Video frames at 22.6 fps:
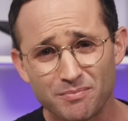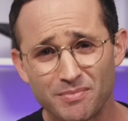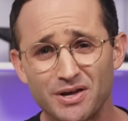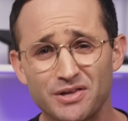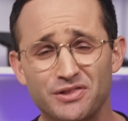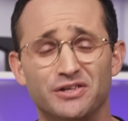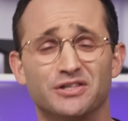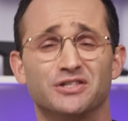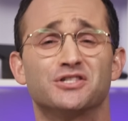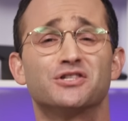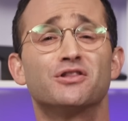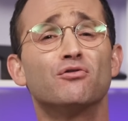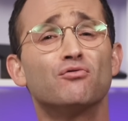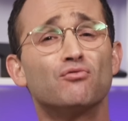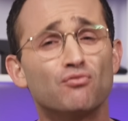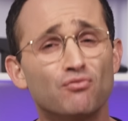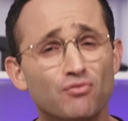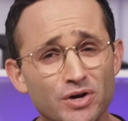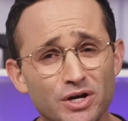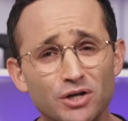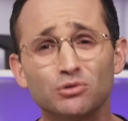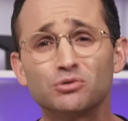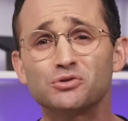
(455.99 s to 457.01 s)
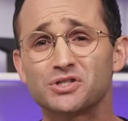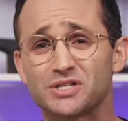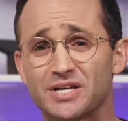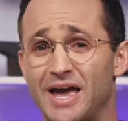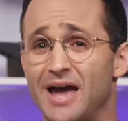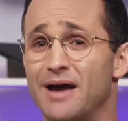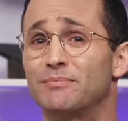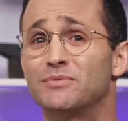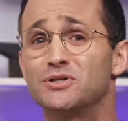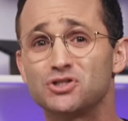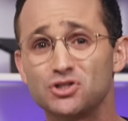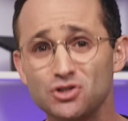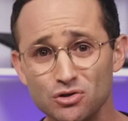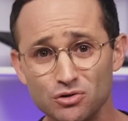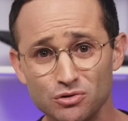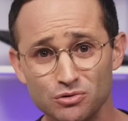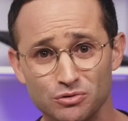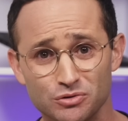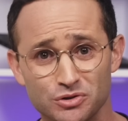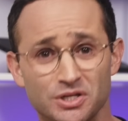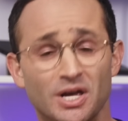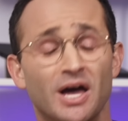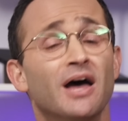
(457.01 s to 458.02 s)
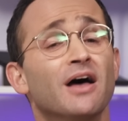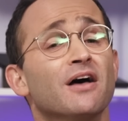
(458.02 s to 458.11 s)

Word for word: methods that real scammers use,